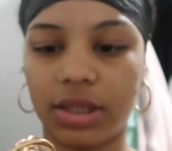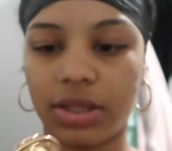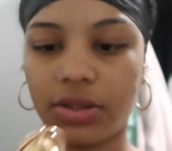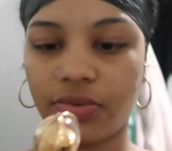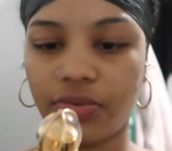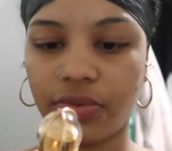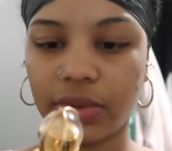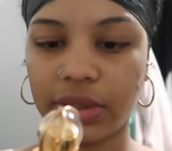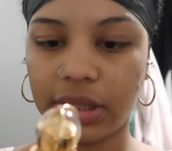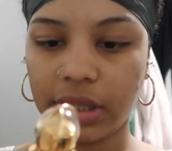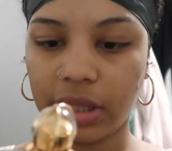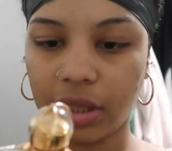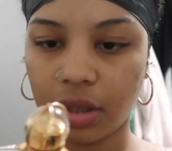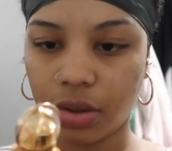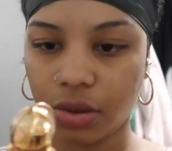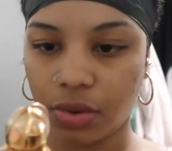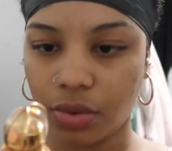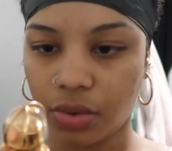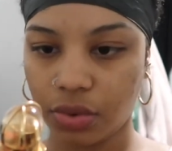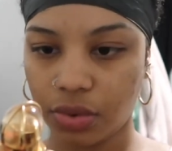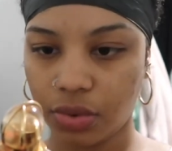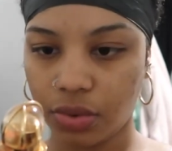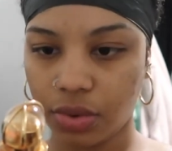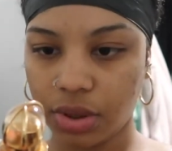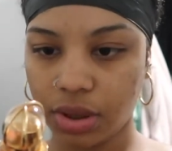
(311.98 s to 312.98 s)
is really
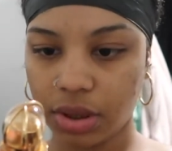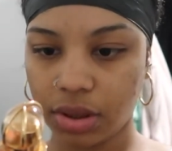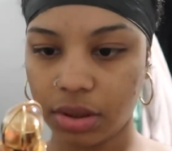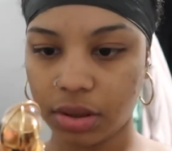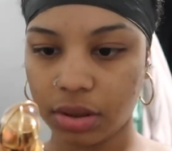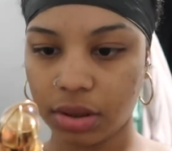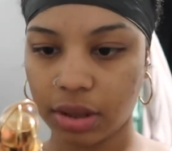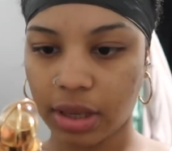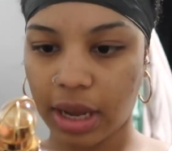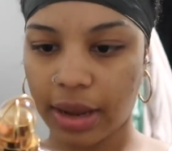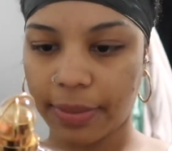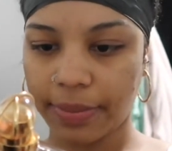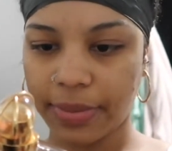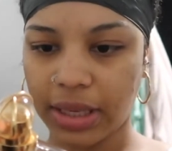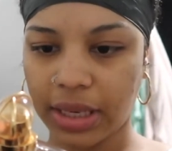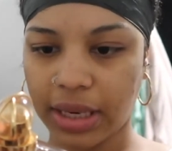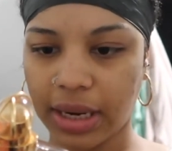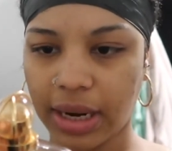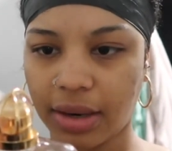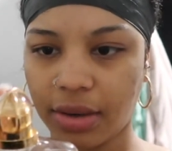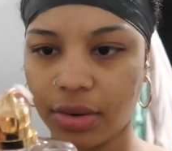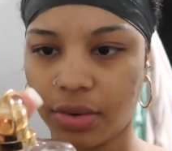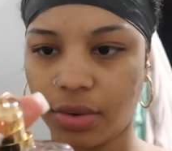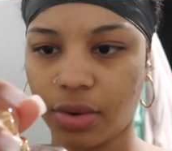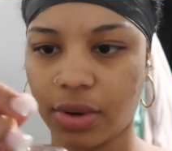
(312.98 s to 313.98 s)
old. I mean,
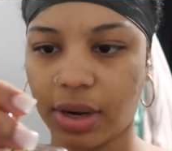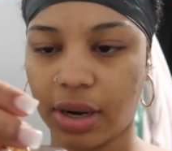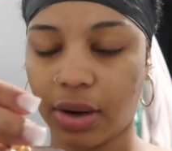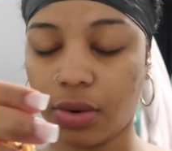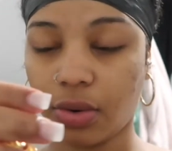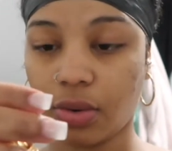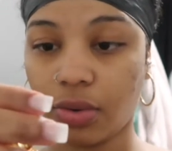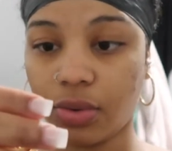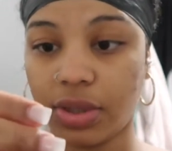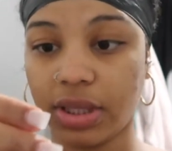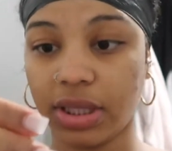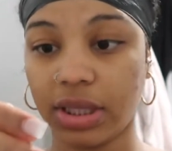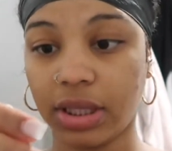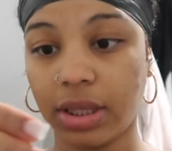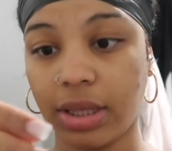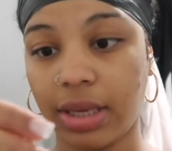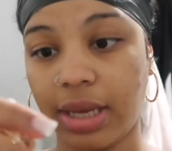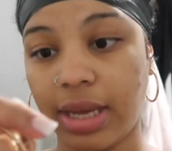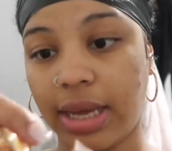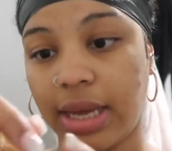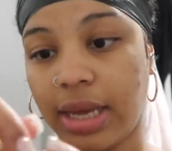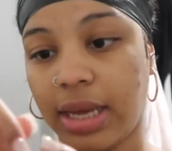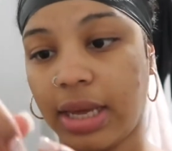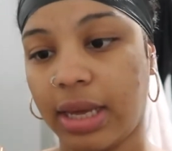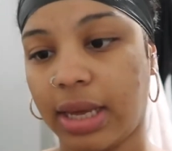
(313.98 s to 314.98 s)
I don't know how old it
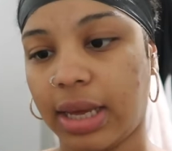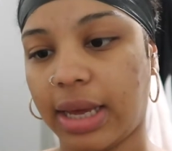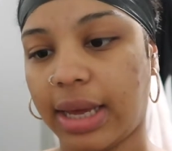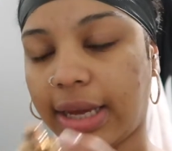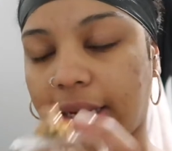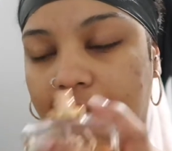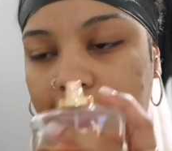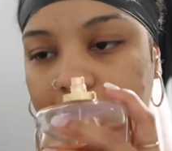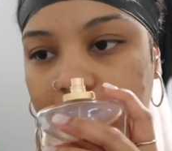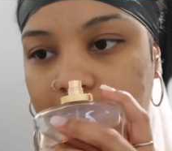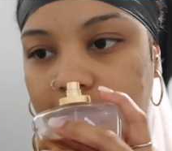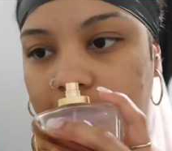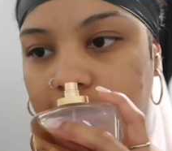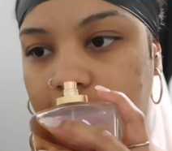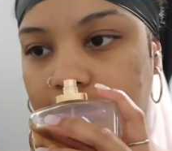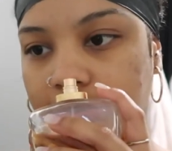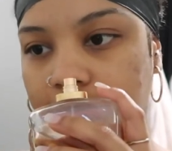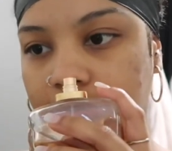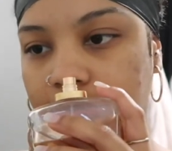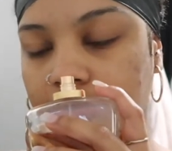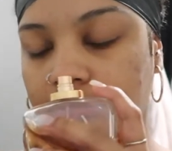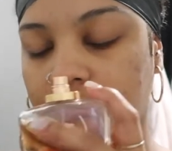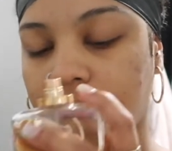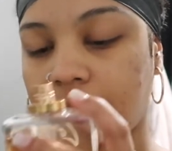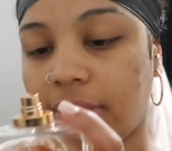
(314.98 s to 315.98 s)
actually
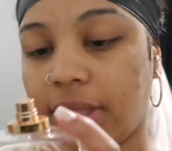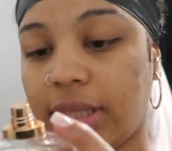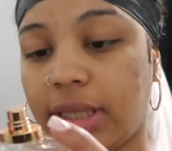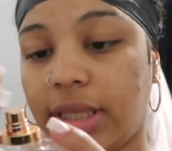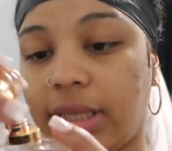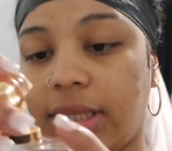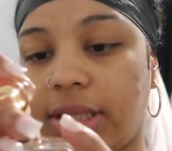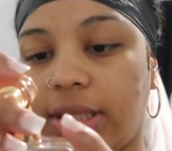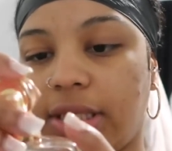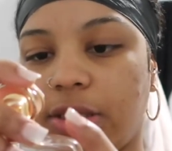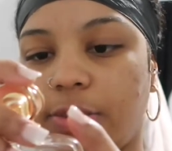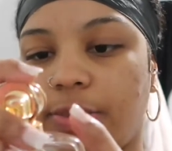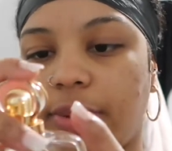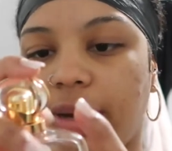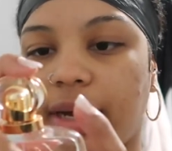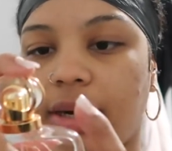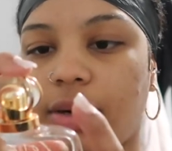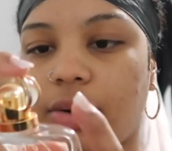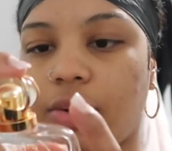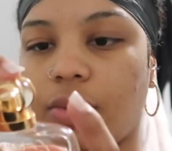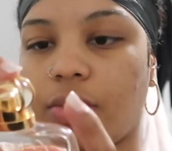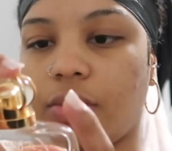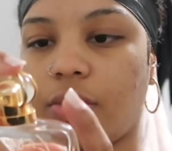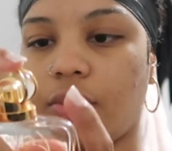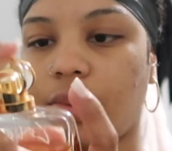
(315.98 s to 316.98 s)
is, but I
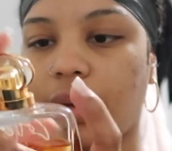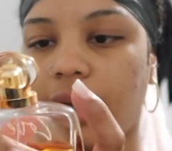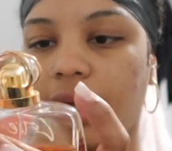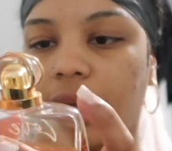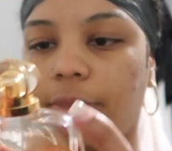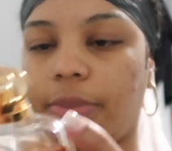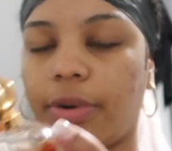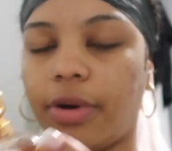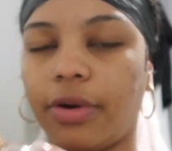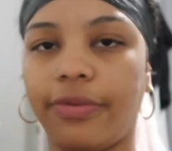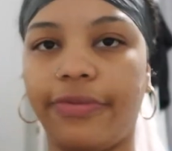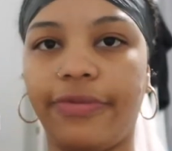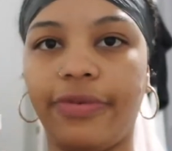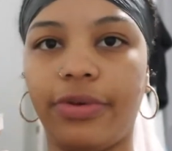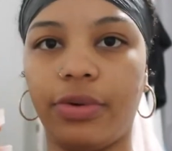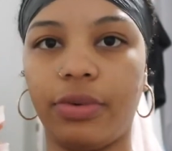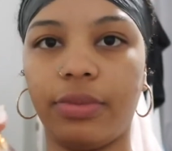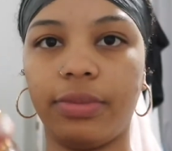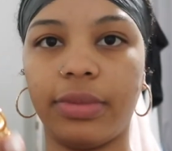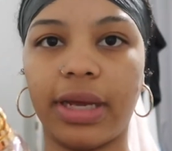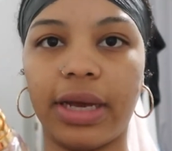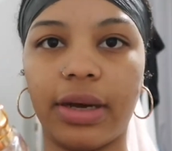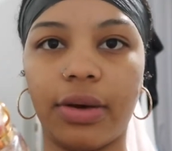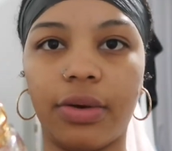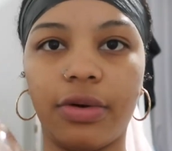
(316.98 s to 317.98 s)
don't wear
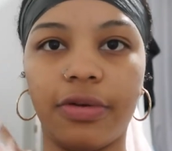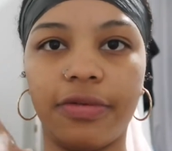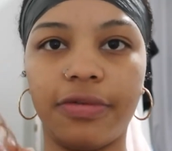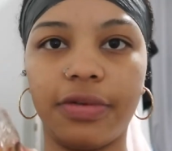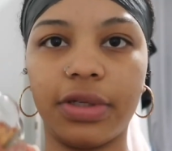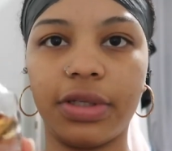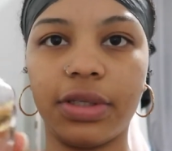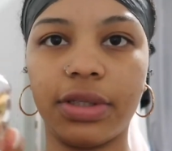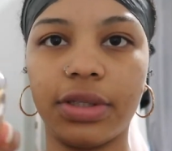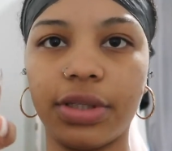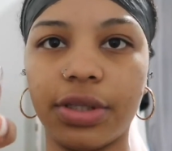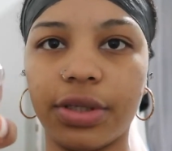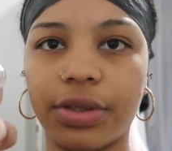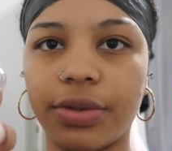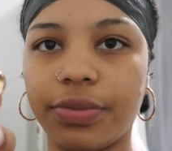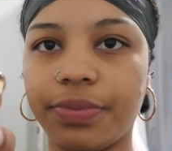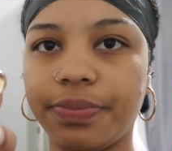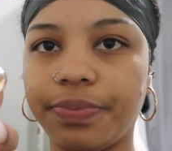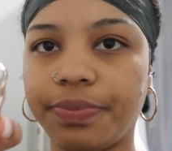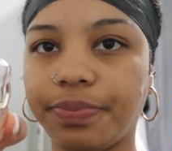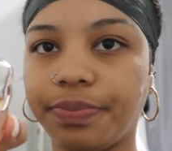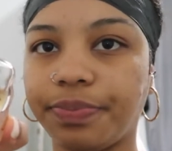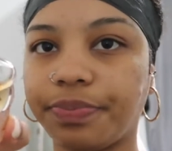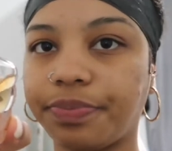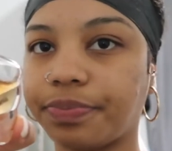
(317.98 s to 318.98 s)
perfume that often, so
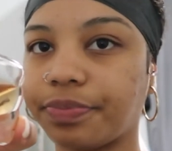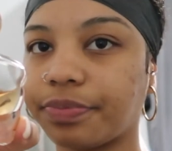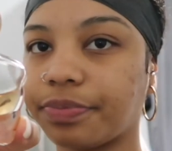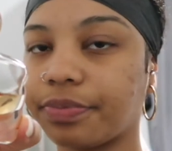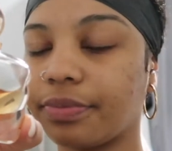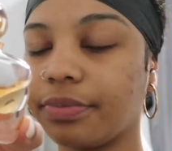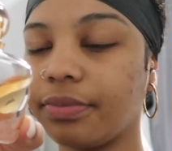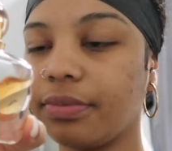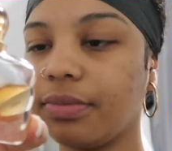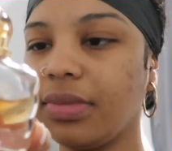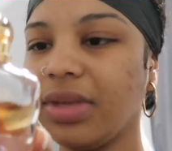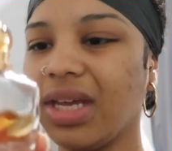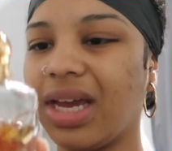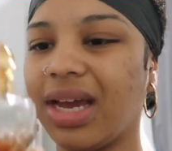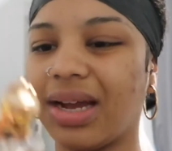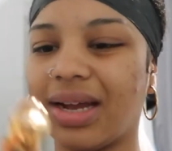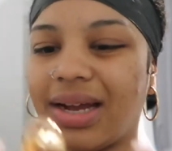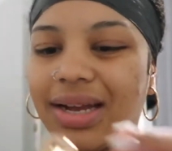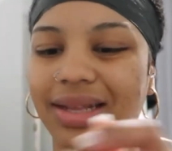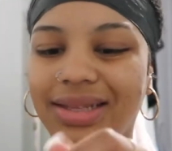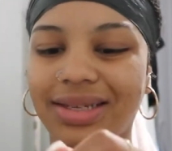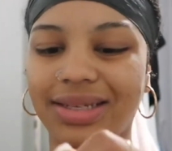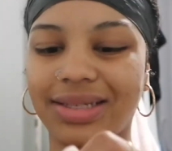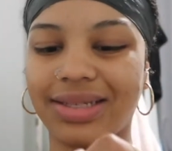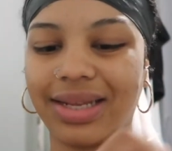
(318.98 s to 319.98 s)
I
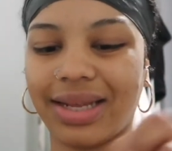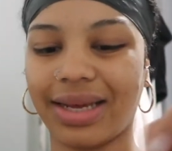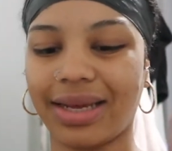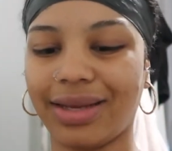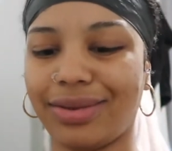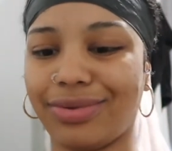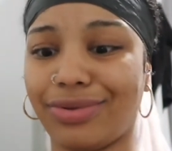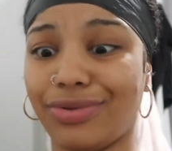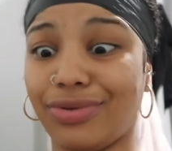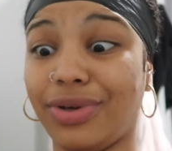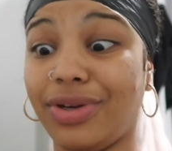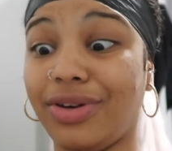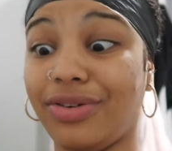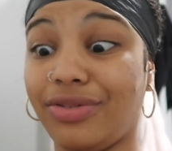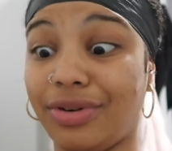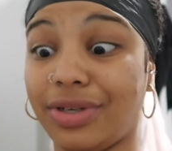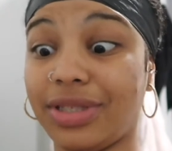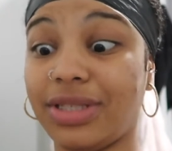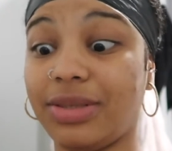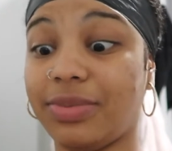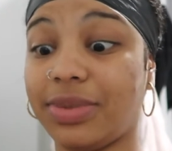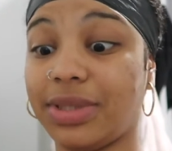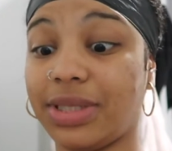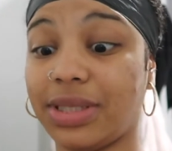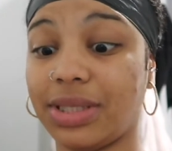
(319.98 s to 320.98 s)
got this like 3
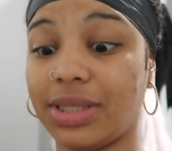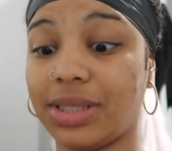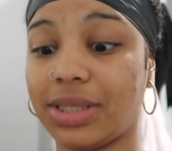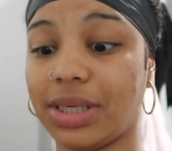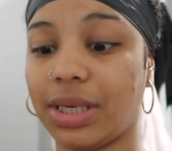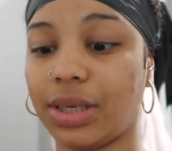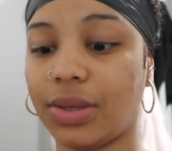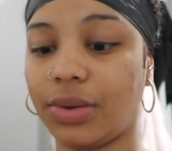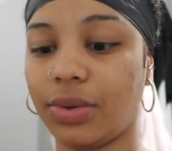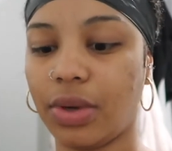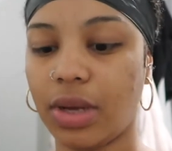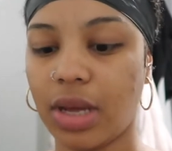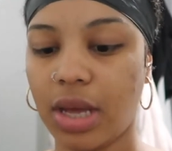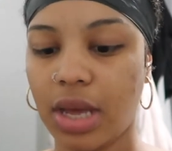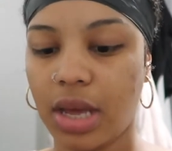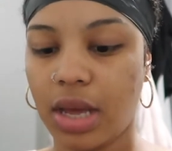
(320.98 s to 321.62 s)
Christmases ago.